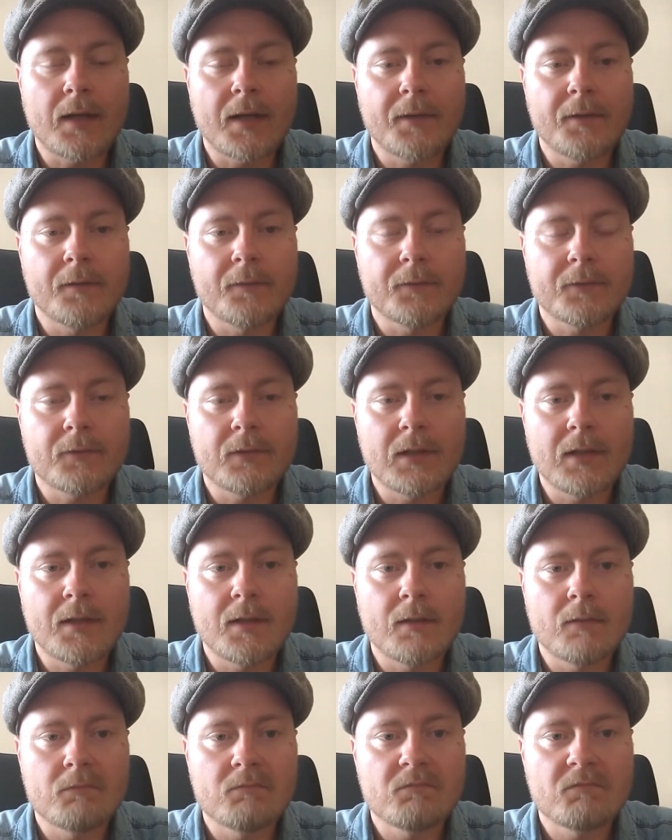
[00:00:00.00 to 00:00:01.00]
I don't
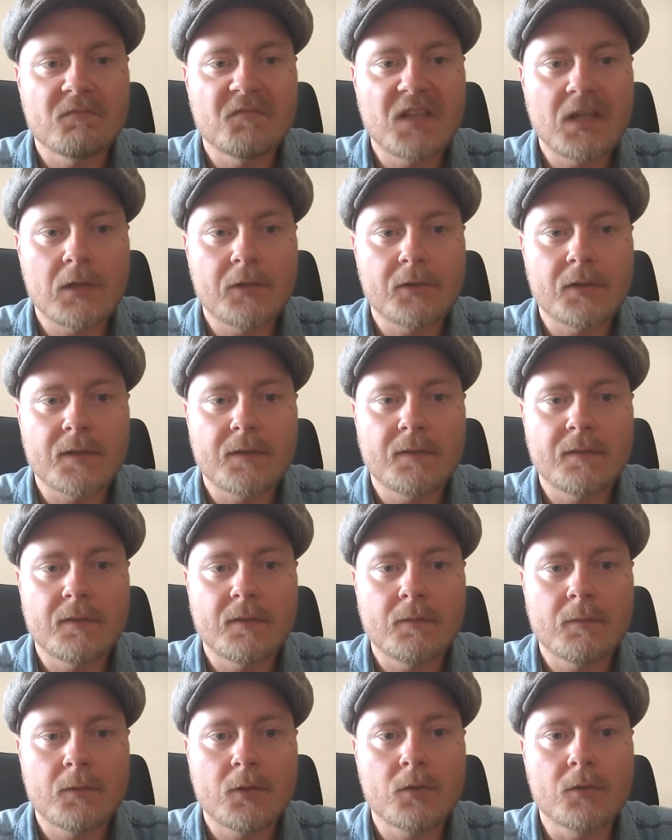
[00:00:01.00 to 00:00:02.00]
really value it
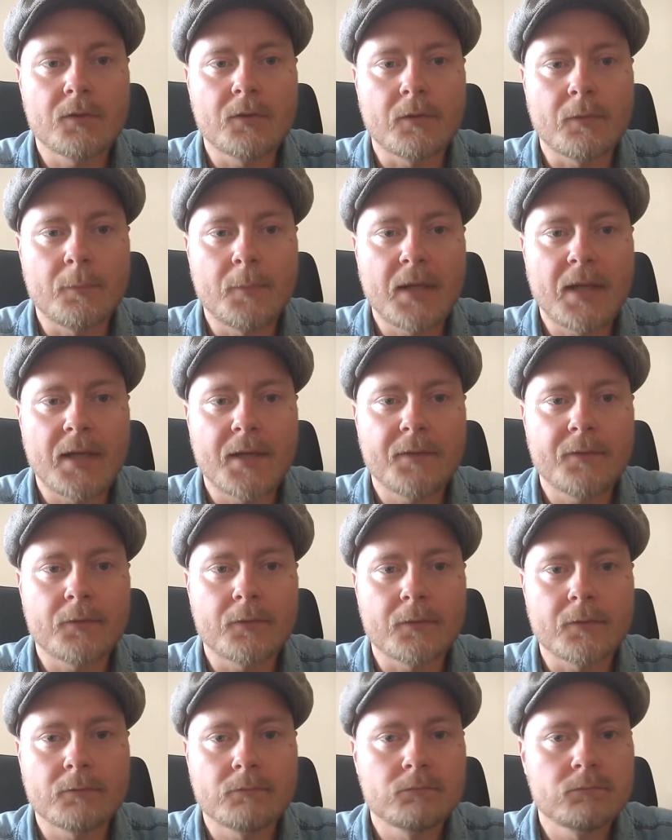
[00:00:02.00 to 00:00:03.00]
good or bad,
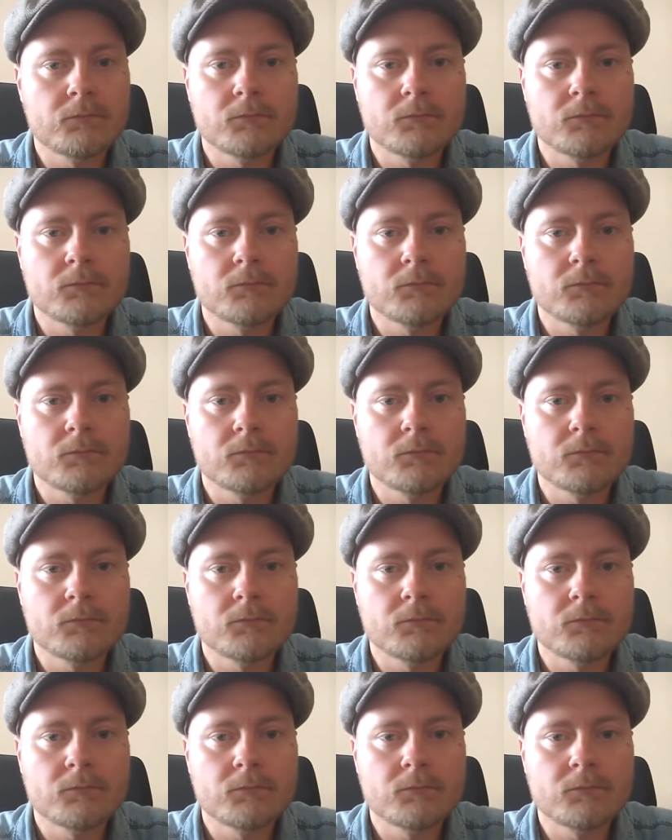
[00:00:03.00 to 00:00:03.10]
or